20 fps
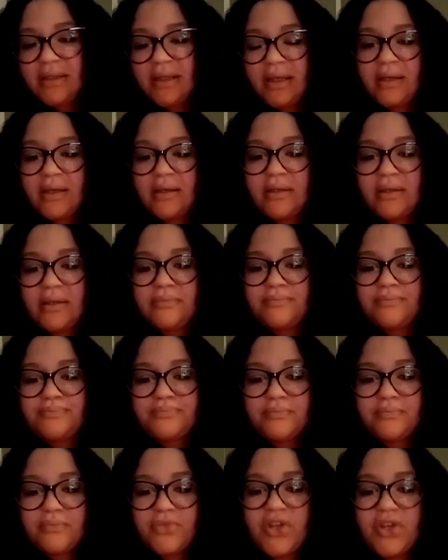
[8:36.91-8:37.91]
and
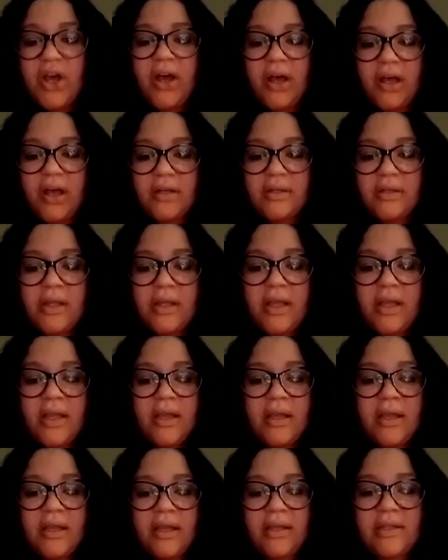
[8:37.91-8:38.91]
Dawn,
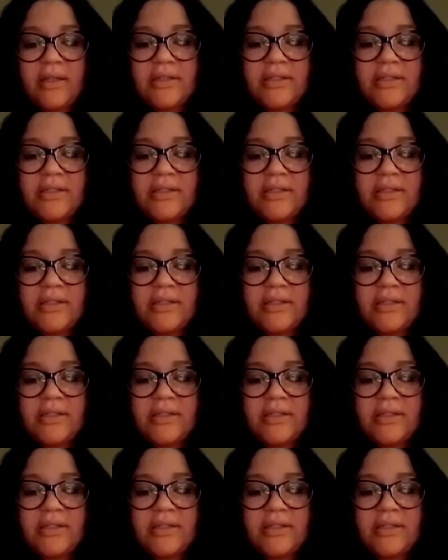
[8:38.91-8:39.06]
and